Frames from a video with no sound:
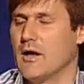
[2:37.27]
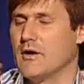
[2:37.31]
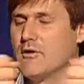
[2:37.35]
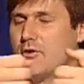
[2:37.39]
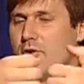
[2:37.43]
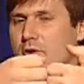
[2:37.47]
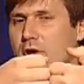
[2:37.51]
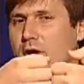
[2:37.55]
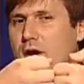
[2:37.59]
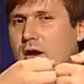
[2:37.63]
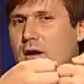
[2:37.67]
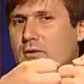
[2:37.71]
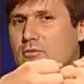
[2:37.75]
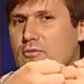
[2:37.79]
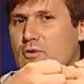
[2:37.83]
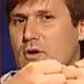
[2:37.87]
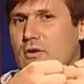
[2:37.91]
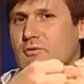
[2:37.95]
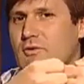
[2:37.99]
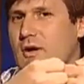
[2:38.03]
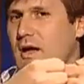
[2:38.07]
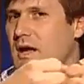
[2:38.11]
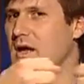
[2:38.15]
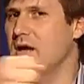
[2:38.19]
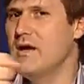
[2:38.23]
and you don't have
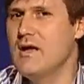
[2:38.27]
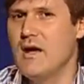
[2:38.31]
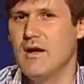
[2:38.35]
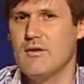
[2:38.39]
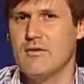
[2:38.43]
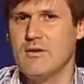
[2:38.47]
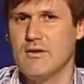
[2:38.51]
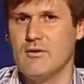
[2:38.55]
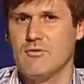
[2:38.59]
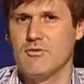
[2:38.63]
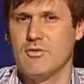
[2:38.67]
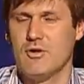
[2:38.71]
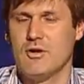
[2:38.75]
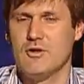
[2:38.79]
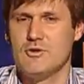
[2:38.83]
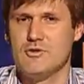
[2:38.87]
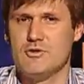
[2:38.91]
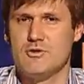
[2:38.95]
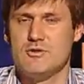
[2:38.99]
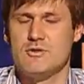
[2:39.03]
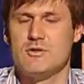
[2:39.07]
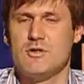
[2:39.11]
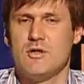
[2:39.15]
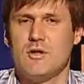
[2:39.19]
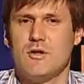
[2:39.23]
to have any other
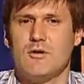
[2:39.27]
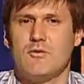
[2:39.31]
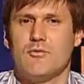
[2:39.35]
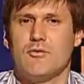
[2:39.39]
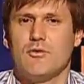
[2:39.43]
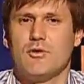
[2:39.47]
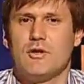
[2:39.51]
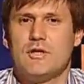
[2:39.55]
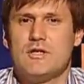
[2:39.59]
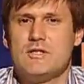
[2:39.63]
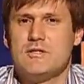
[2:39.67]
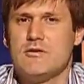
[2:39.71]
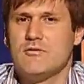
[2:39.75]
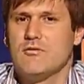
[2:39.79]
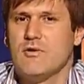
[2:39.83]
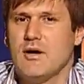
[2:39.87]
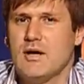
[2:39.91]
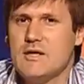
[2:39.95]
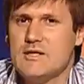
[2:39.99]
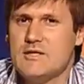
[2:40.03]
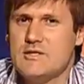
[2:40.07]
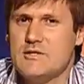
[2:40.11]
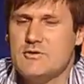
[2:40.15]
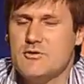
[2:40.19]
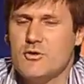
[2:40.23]
intelligence for these
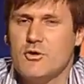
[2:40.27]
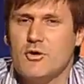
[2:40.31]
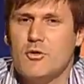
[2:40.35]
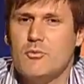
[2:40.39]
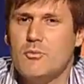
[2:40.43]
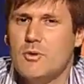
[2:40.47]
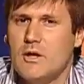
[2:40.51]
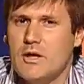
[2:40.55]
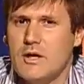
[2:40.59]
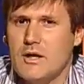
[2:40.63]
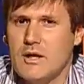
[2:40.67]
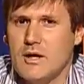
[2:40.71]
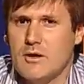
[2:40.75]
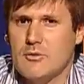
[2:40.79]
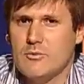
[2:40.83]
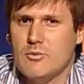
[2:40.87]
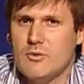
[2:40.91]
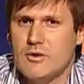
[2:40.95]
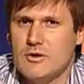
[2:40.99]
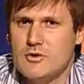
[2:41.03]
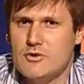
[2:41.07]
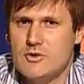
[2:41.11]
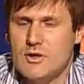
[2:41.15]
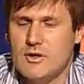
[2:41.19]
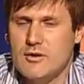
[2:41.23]
devices to
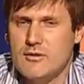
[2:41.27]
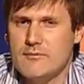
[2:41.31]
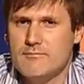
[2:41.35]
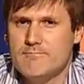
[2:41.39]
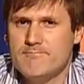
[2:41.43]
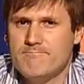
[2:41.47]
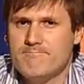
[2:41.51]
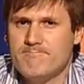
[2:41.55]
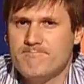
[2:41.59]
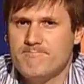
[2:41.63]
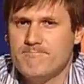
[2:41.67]
communicate with each other.